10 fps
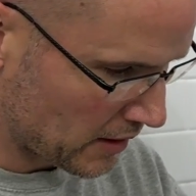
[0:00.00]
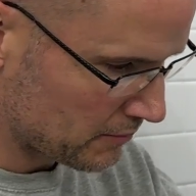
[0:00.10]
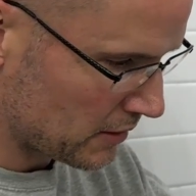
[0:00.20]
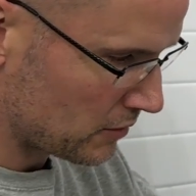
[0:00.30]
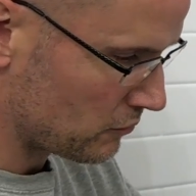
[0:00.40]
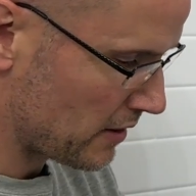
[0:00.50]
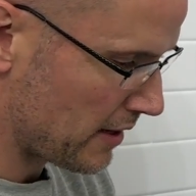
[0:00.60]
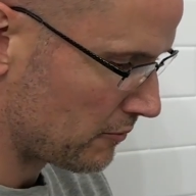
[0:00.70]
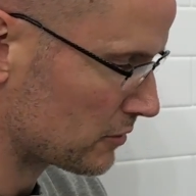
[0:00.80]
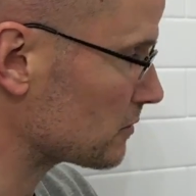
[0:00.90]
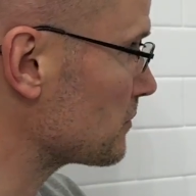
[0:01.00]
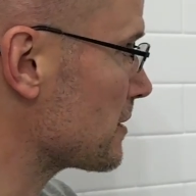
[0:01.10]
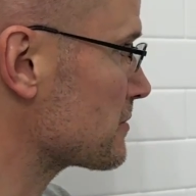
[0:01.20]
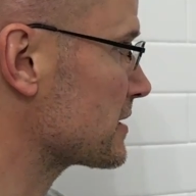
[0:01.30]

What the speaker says: I'm going to do that with some paper